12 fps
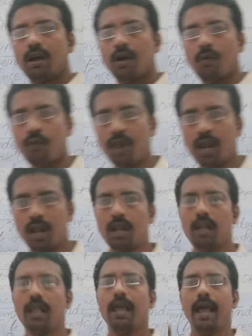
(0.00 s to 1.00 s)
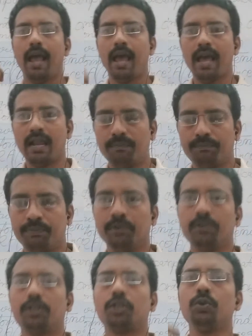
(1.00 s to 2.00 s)
will help
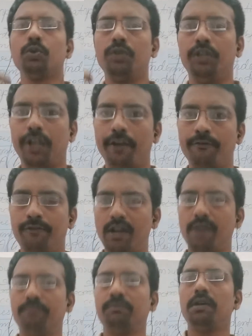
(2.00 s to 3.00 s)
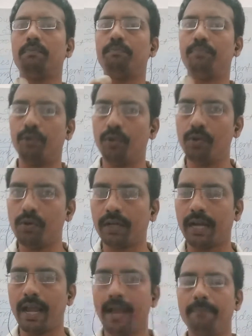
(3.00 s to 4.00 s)
us to develop the
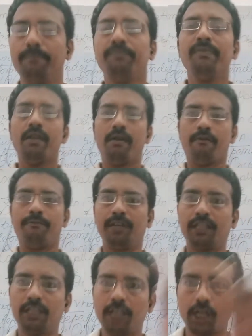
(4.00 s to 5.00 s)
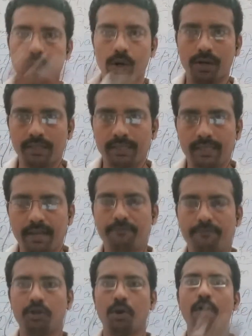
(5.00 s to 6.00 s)
program with the
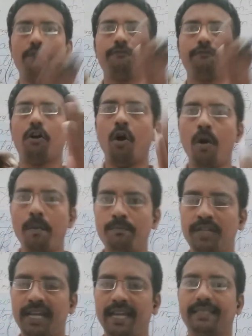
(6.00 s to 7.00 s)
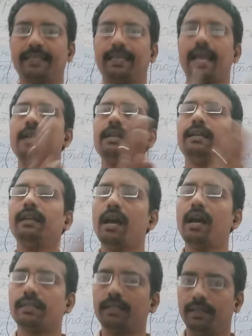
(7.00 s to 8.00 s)
concept of objects and
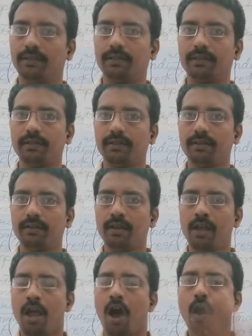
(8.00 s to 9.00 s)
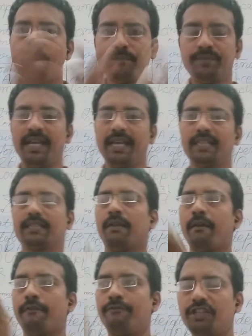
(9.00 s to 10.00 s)
classes. Objects
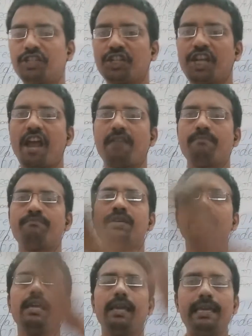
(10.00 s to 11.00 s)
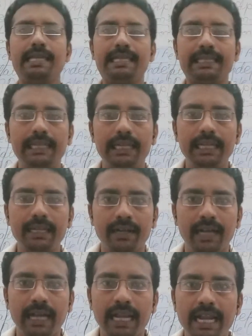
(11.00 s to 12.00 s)
which can be easily
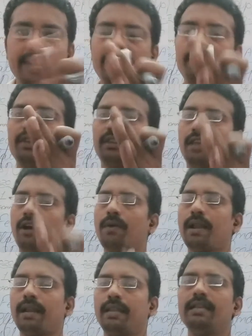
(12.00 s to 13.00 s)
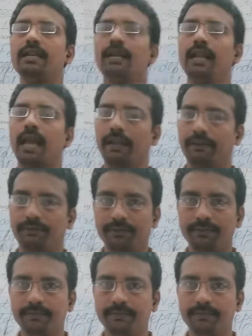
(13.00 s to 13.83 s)
relate with our real life.